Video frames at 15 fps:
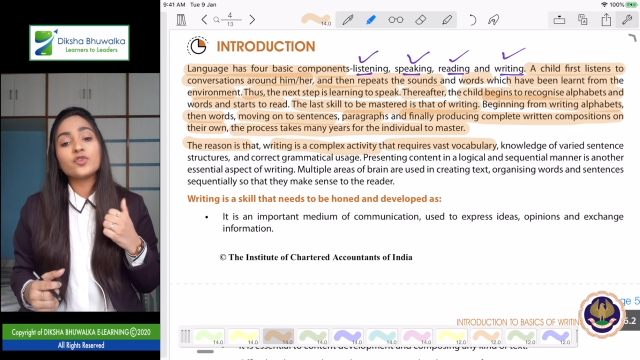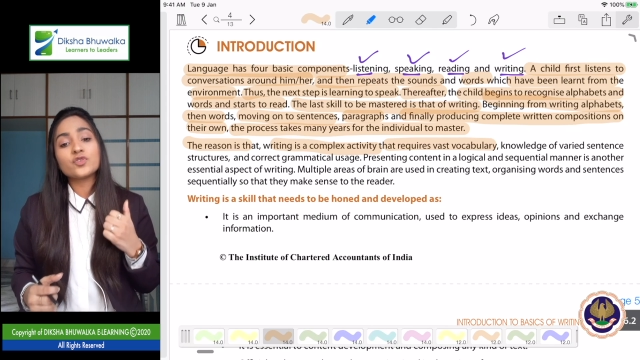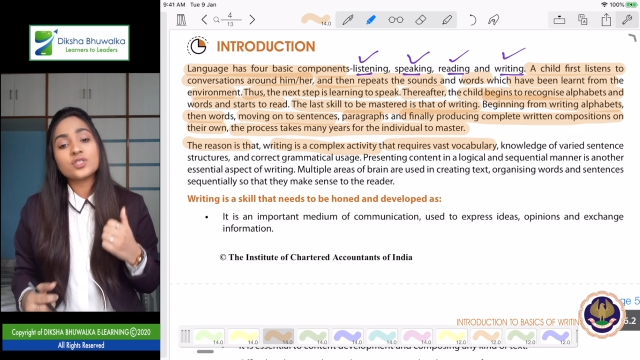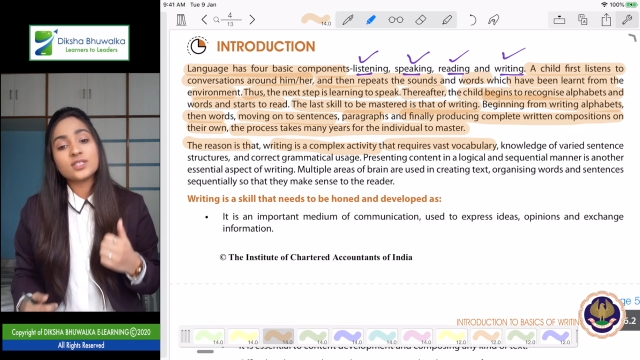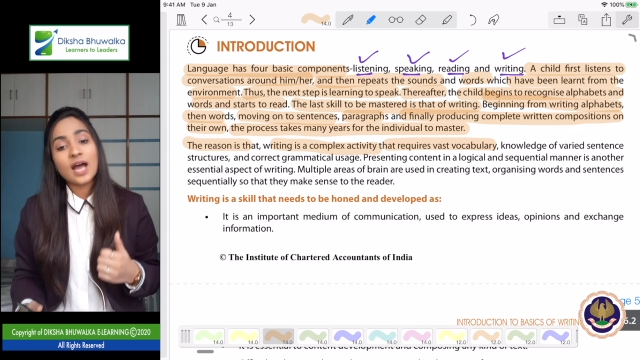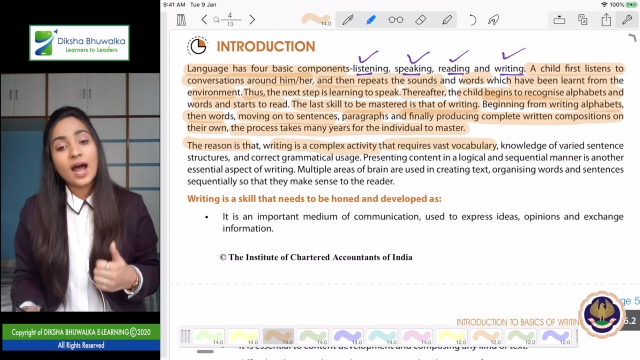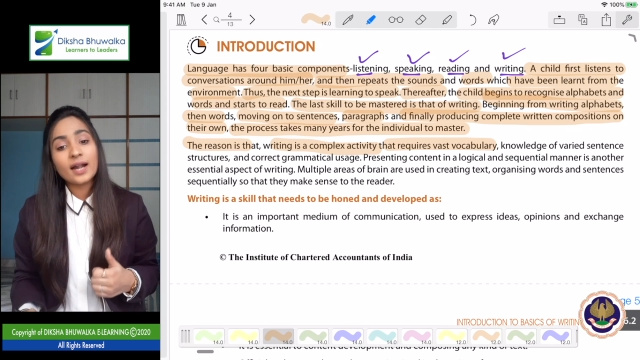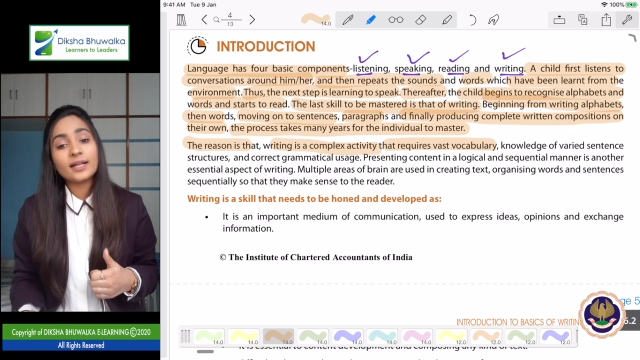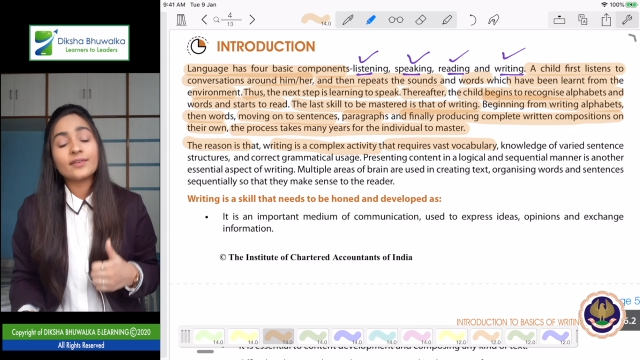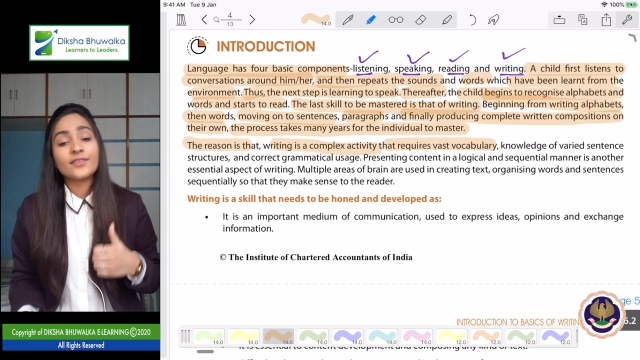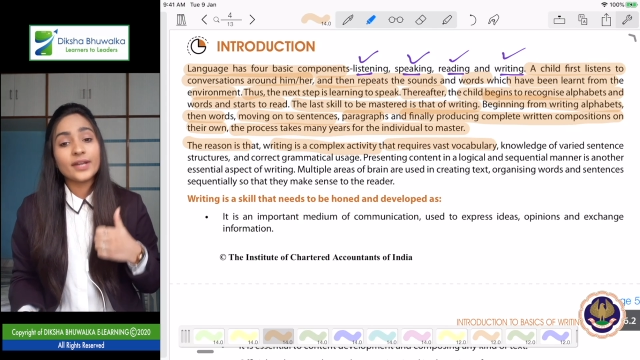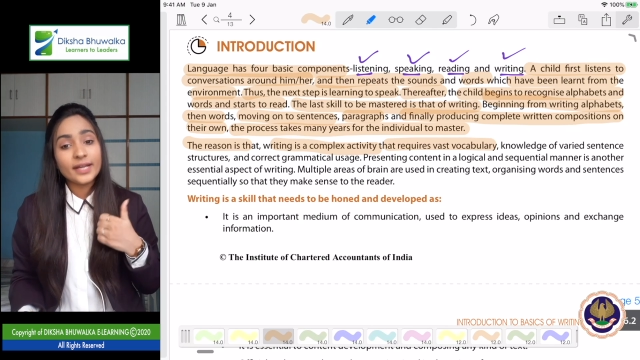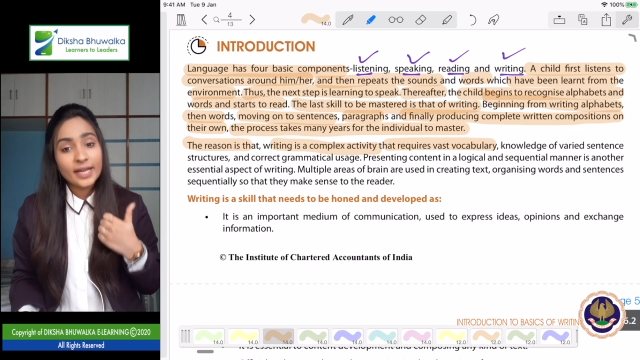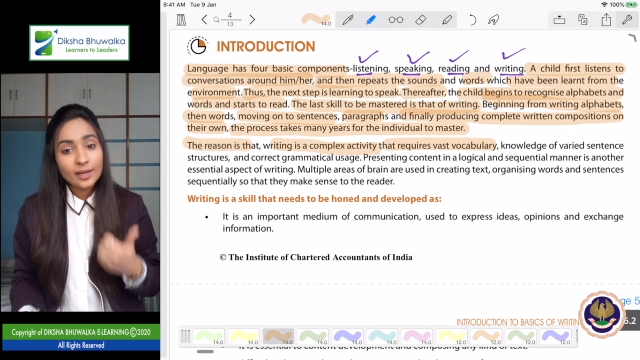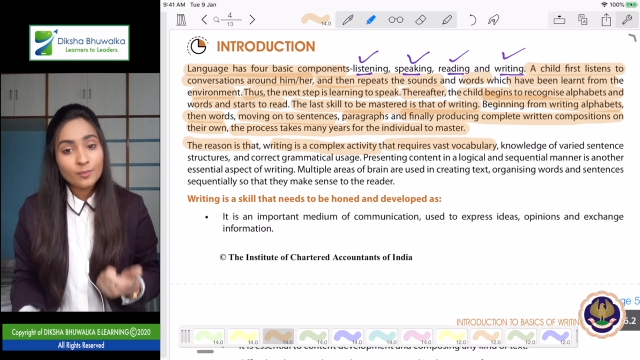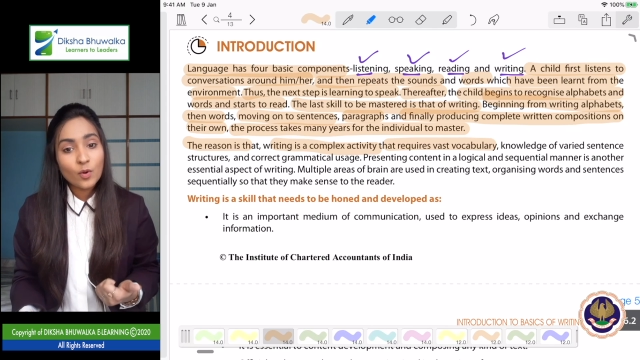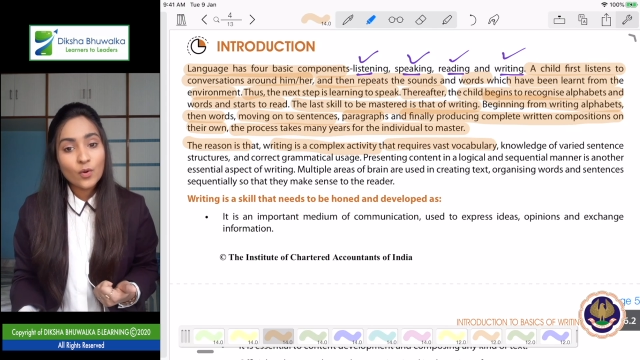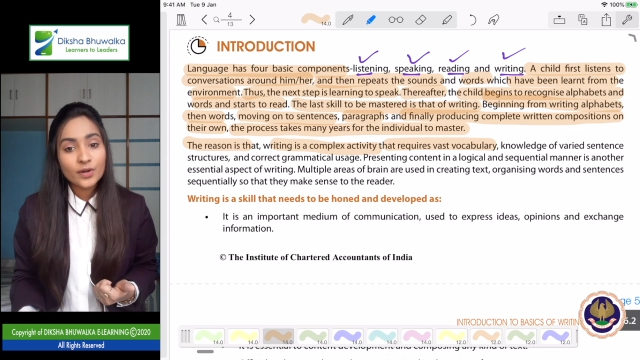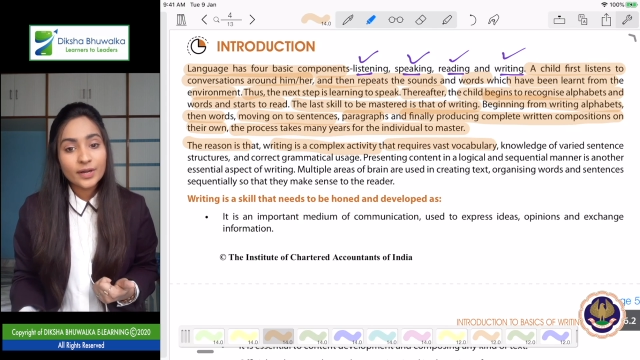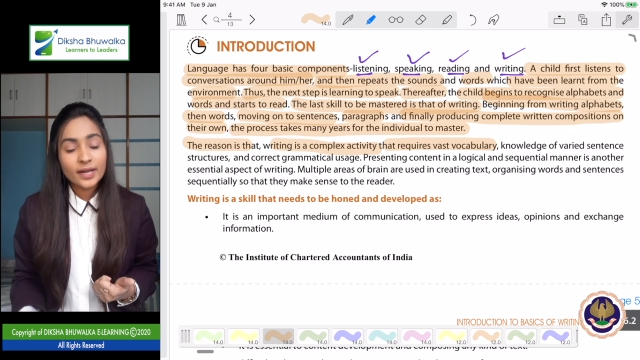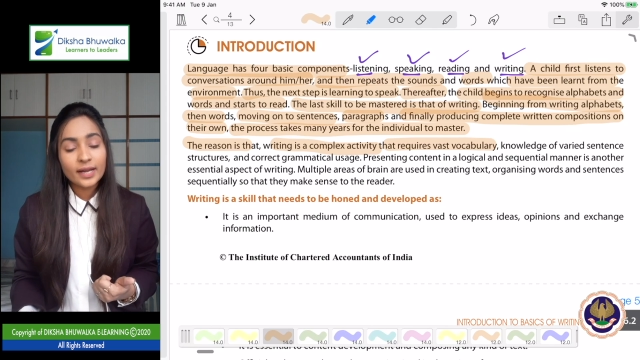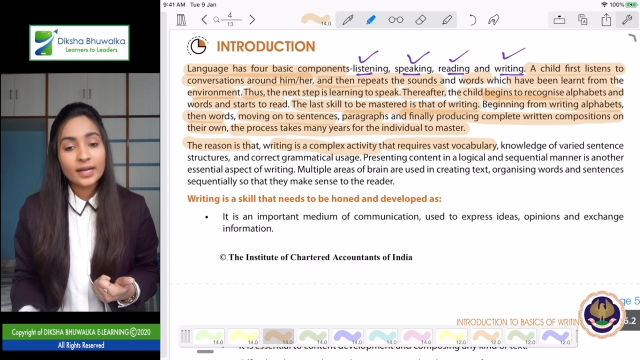start reading more
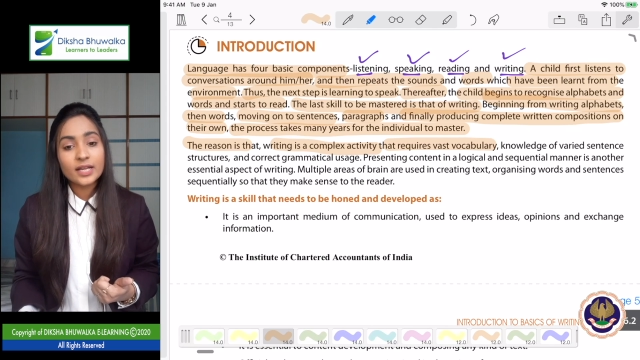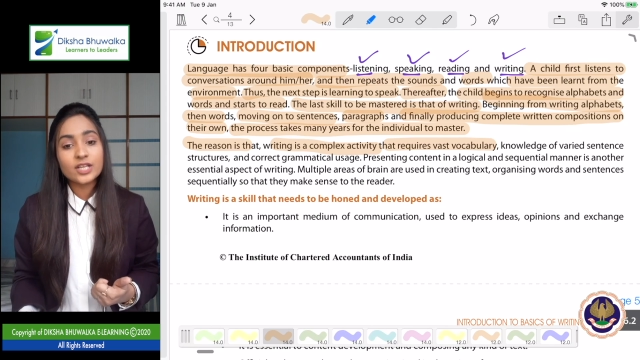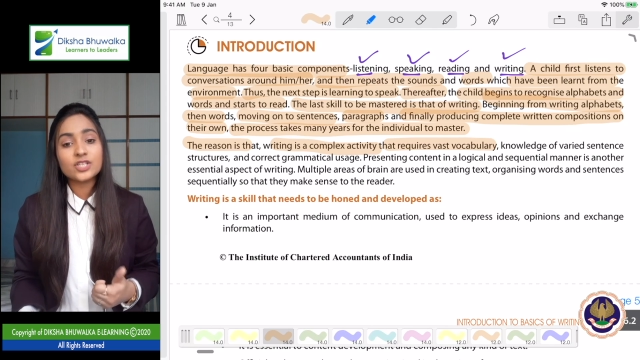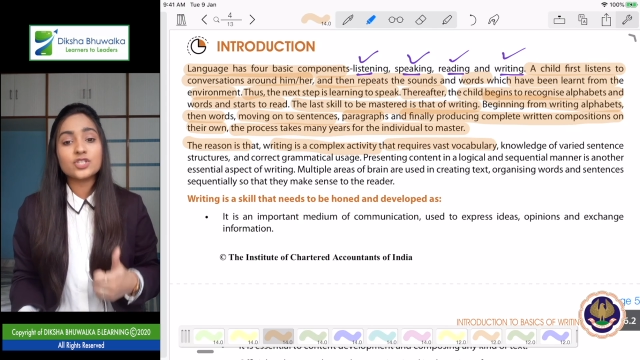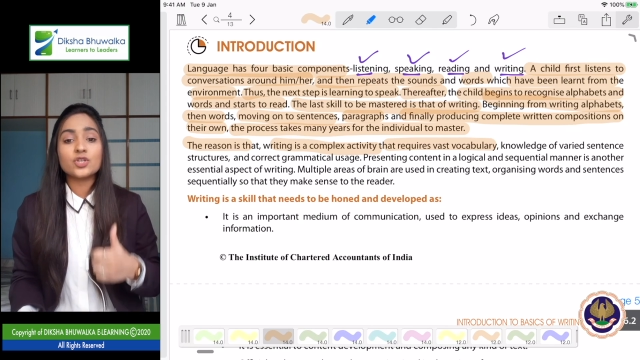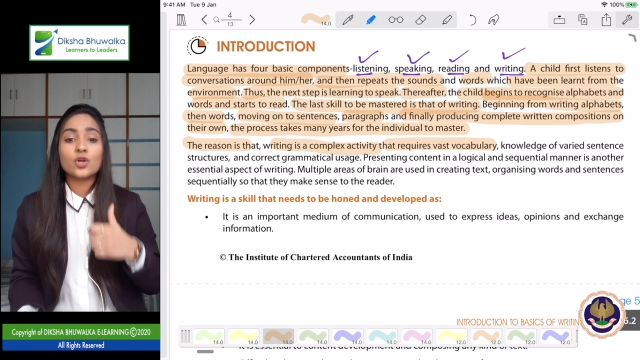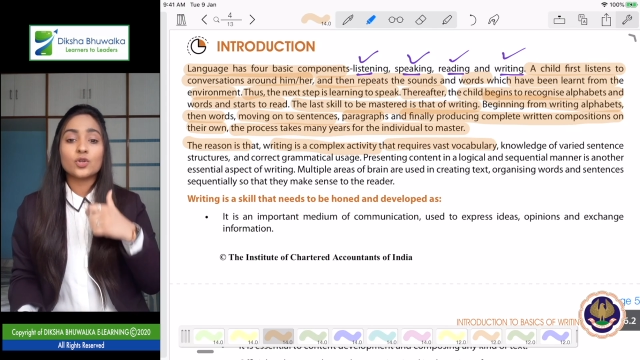in English,